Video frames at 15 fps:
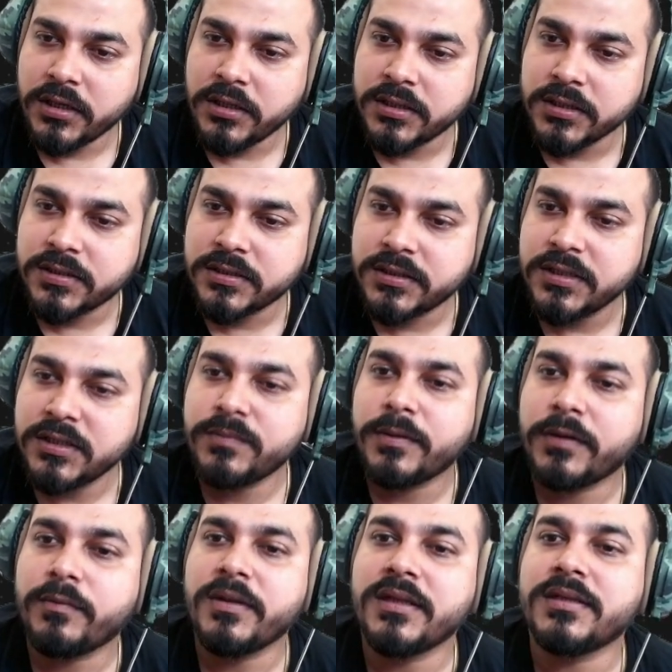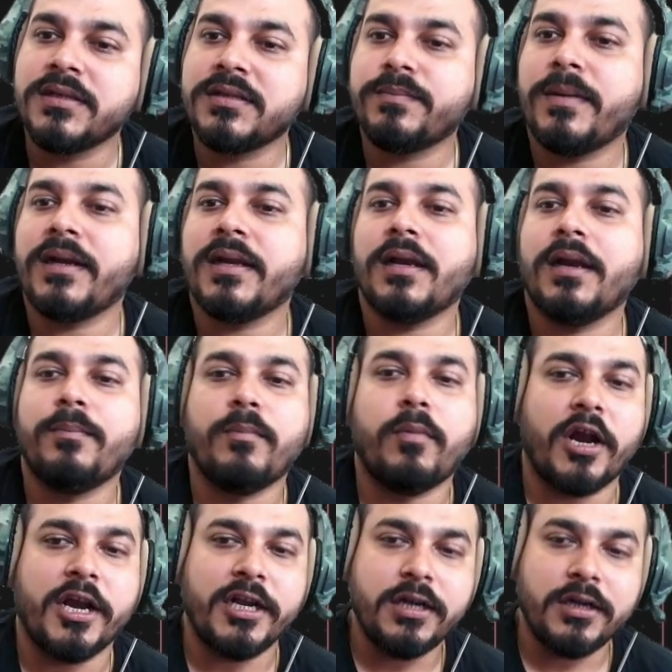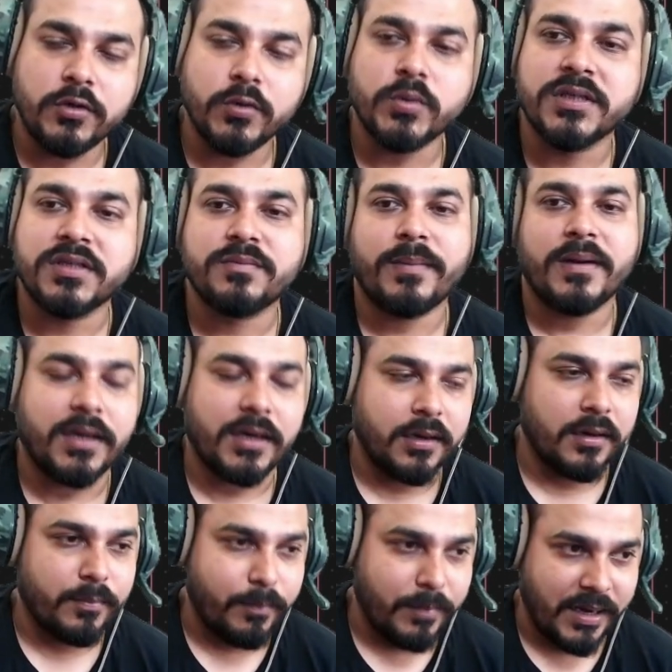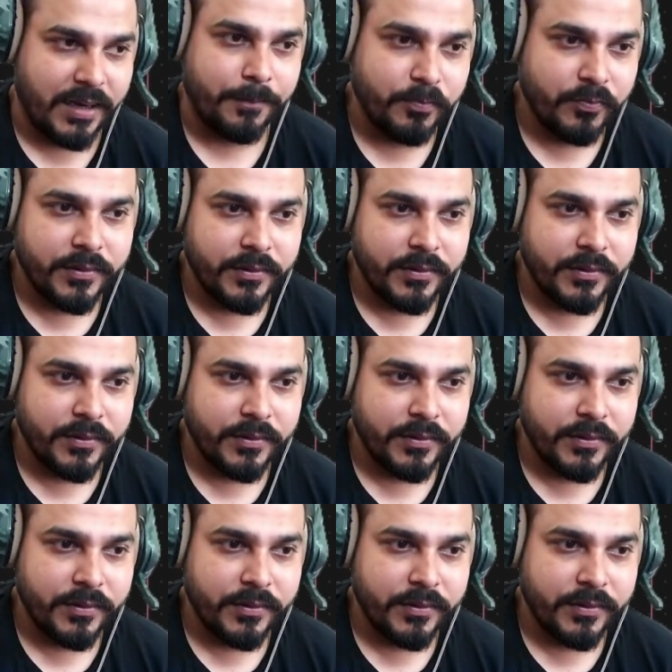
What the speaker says: the distance between this particular point to this particular plane?